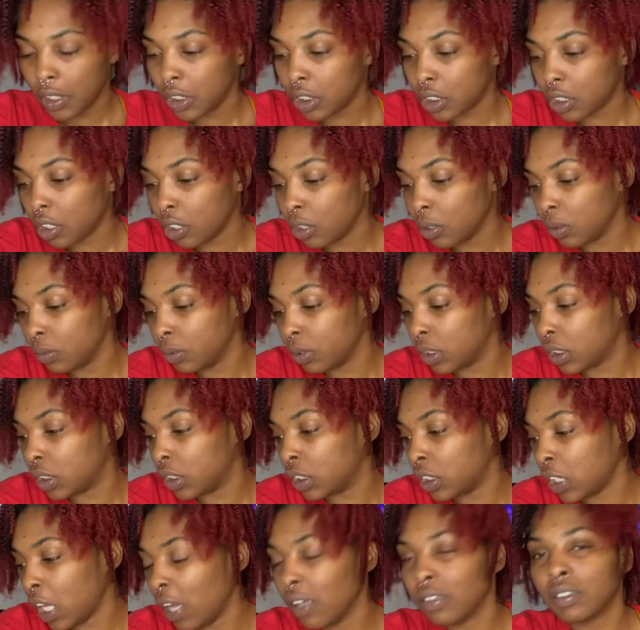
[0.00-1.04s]
So the
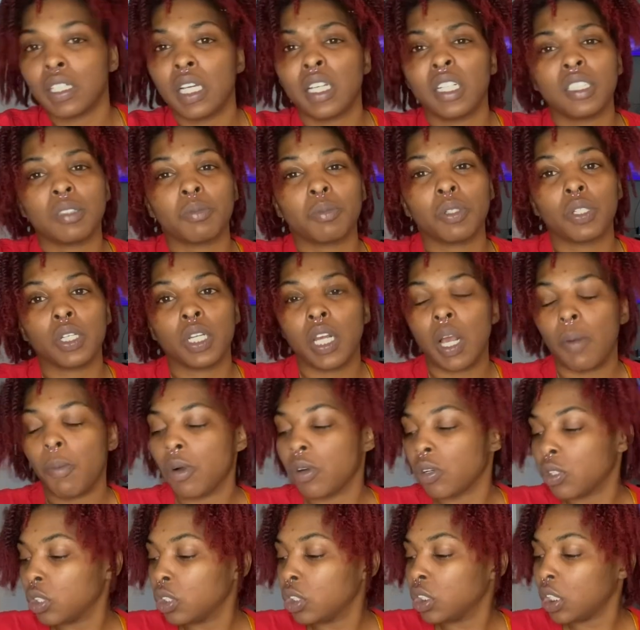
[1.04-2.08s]
south side this morning, I got my
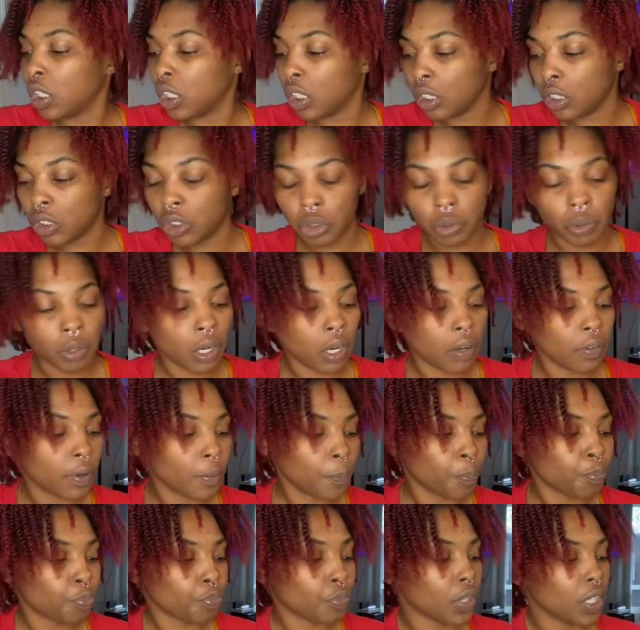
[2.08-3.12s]
oil change, whatever.
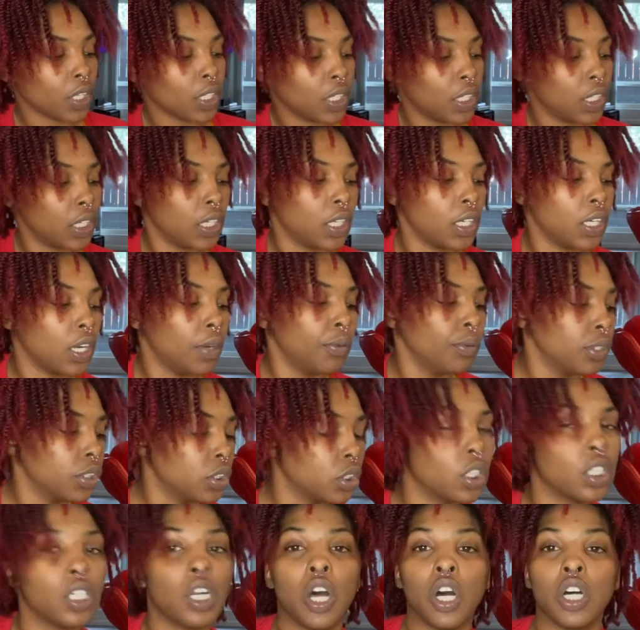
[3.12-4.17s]
And then I went to
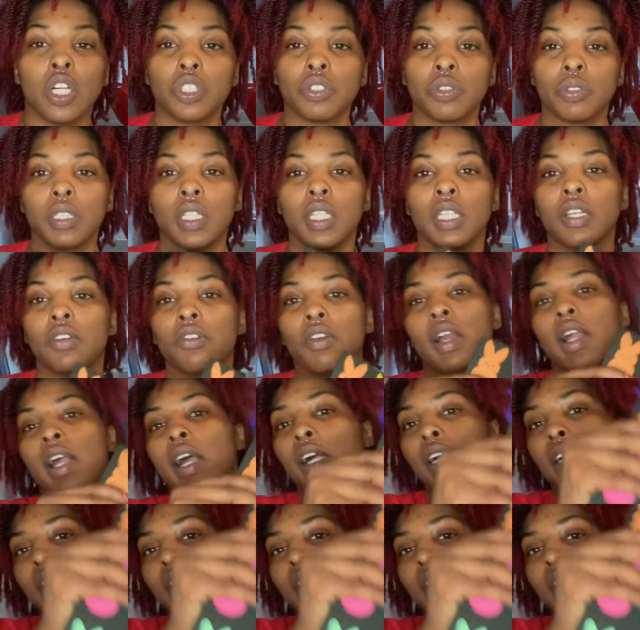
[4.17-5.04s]
the Dollar Tree and look what I got,